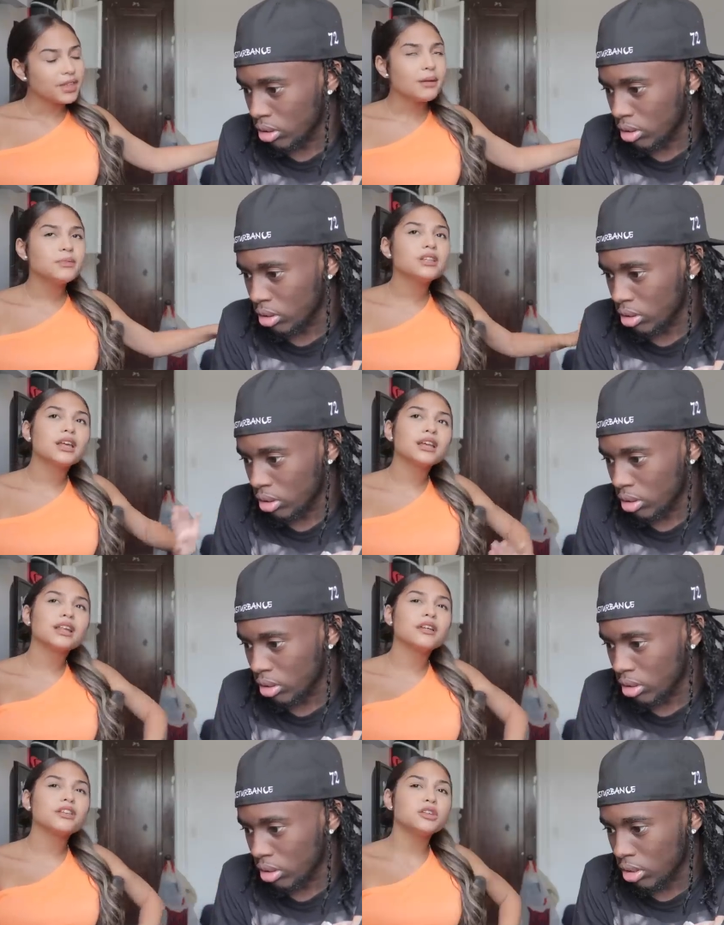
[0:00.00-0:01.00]
Speaker 1: I mean,
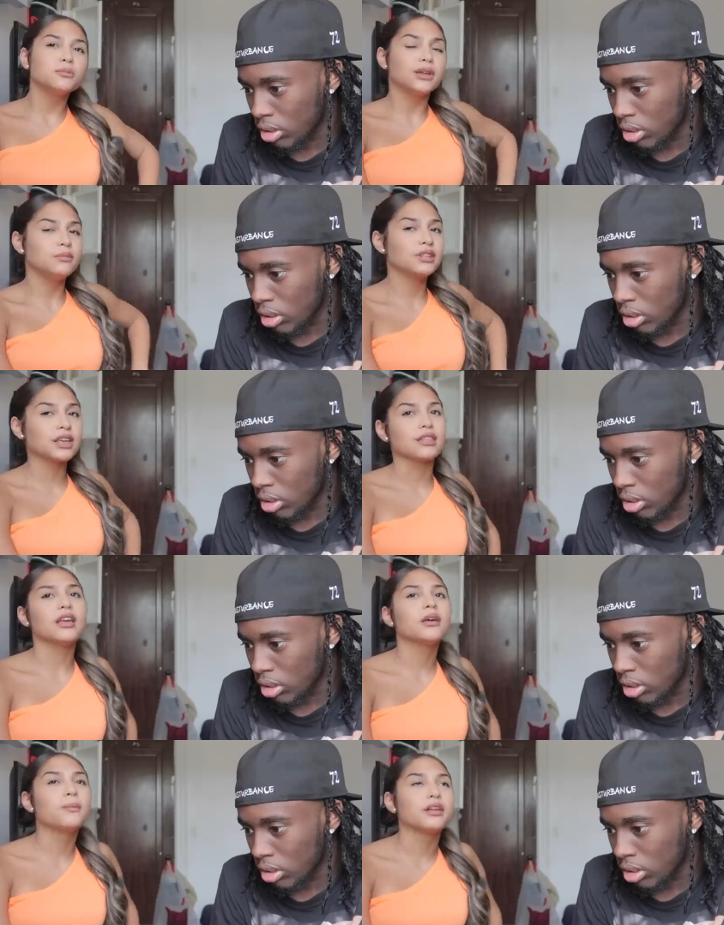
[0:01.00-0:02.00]
like now that you made me like
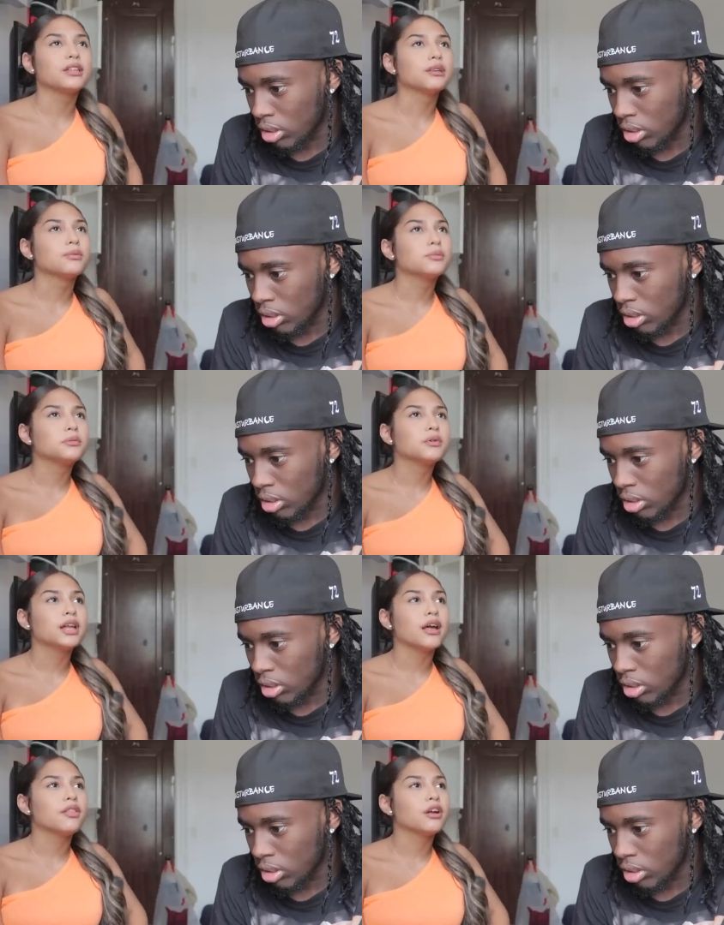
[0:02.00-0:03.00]
think about like when we
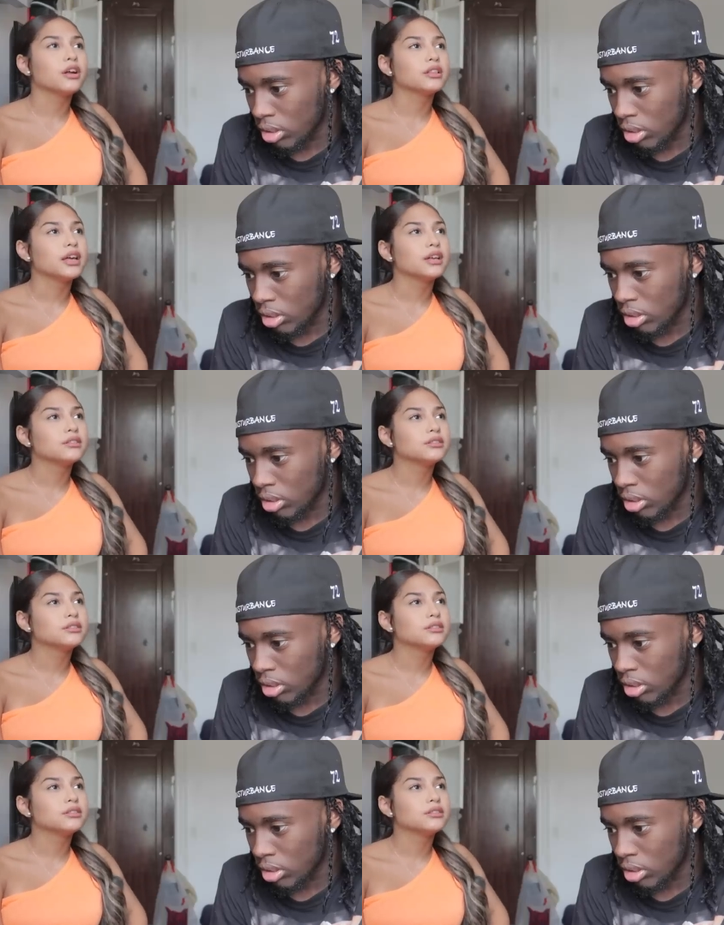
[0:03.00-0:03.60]
were together, like